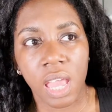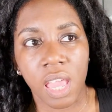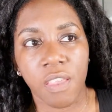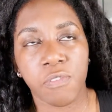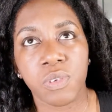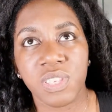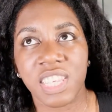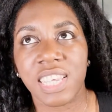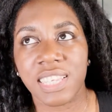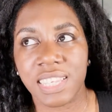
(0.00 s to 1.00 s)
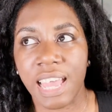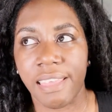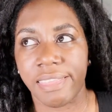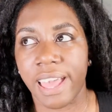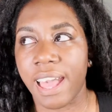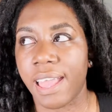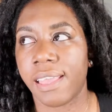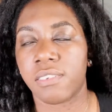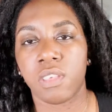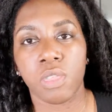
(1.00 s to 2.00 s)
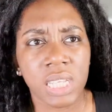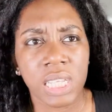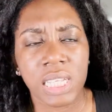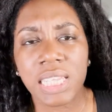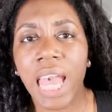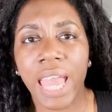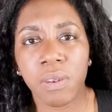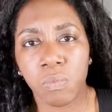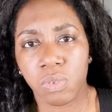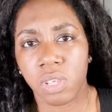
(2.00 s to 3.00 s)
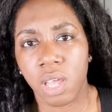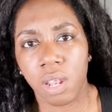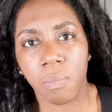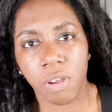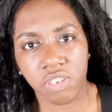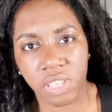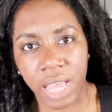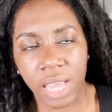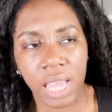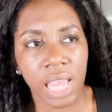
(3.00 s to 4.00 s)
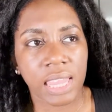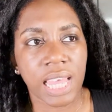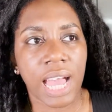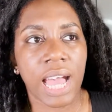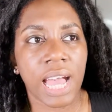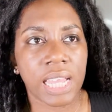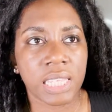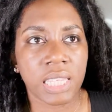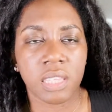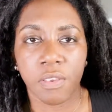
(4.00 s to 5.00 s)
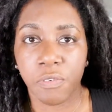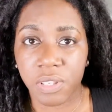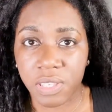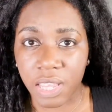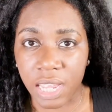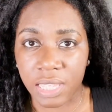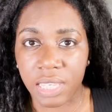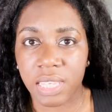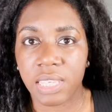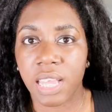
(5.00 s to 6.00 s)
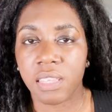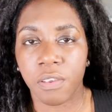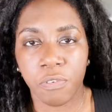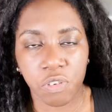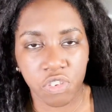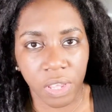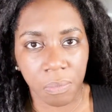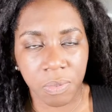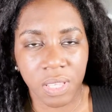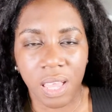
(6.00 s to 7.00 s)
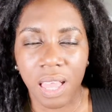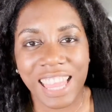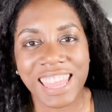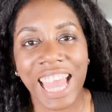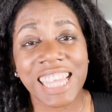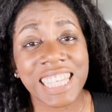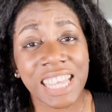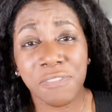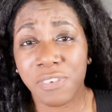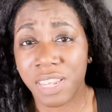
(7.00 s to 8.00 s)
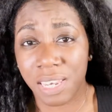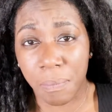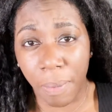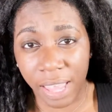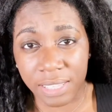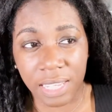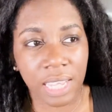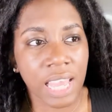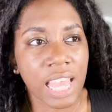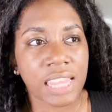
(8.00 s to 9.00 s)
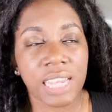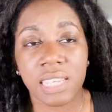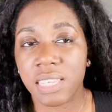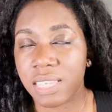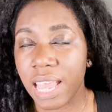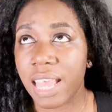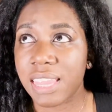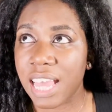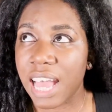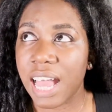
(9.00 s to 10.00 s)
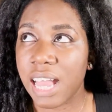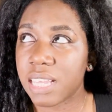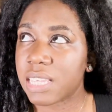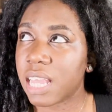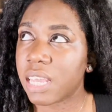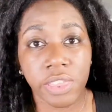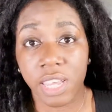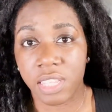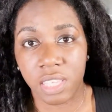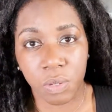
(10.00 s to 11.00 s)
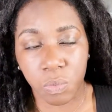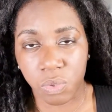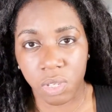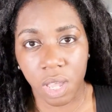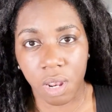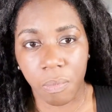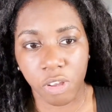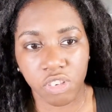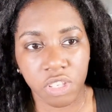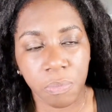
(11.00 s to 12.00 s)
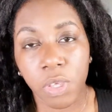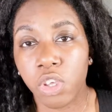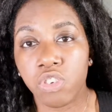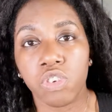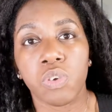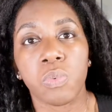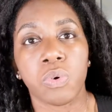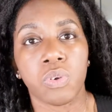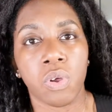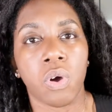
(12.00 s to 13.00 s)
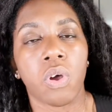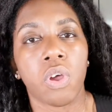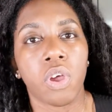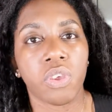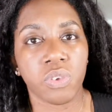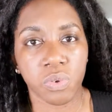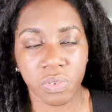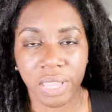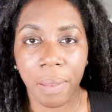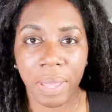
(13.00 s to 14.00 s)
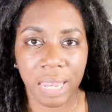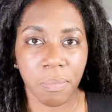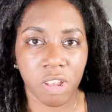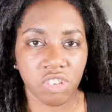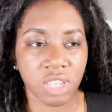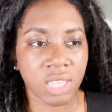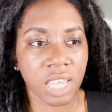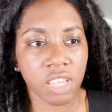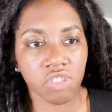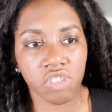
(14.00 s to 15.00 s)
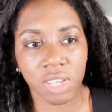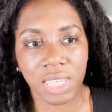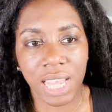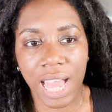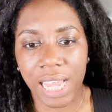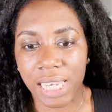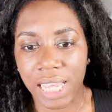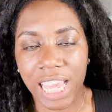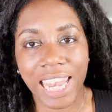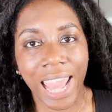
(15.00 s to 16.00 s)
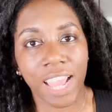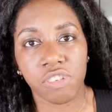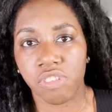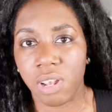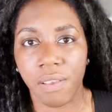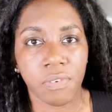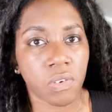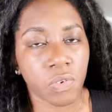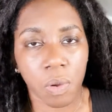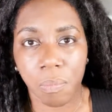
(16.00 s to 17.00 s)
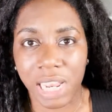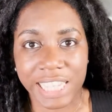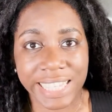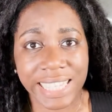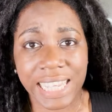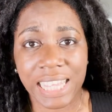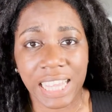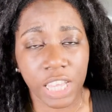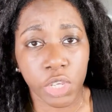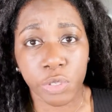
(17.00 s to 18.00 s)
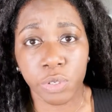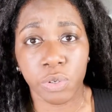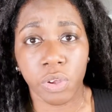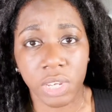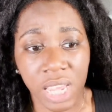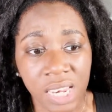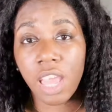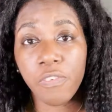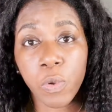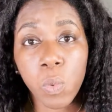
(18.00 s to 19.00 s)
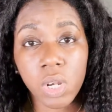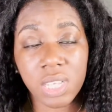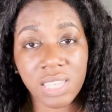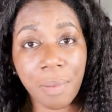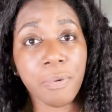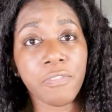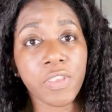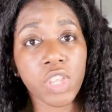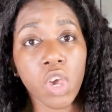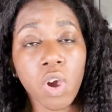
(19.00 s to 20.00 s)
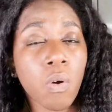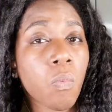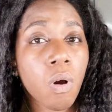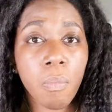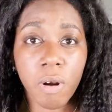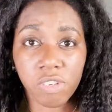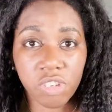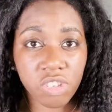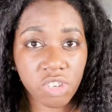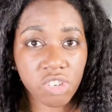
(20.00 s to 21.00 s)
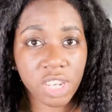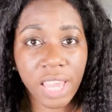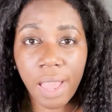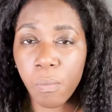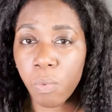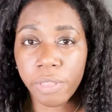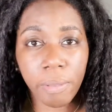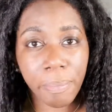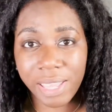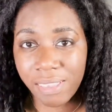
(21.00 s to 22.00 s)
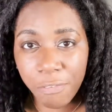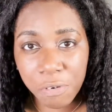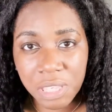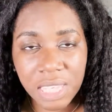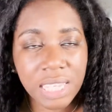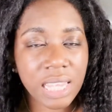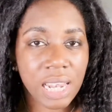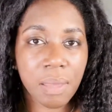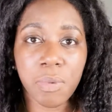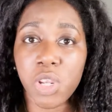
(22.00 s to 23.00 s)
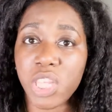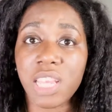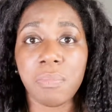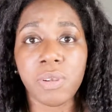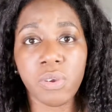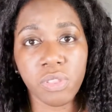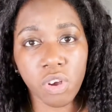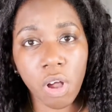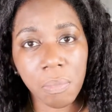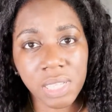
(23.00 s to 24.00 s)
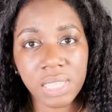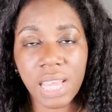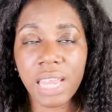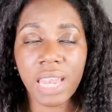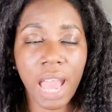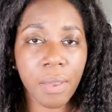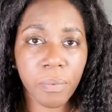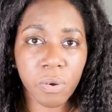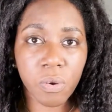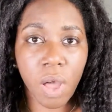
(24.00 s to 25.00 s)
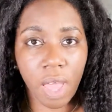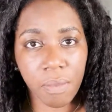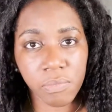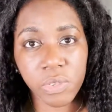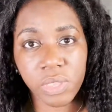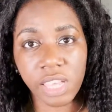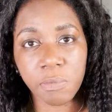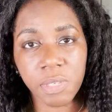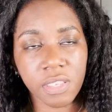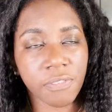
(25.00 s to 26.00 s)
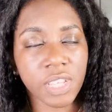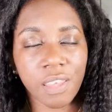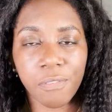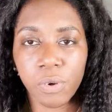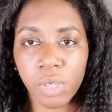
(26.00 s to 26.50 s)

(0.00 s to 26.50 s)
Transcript: If you see a set that has 10 watercolor brush set that has different sizes and different shapes, that is infinitely better than a set that has like 30 watercolor brushes, because you will not use that many brushes. It is just adding an extra level of complexity that you do not need. If you want a separate video on what brushes you should get, what the big difference is, then let me know down below in the comments and I will do that specifically for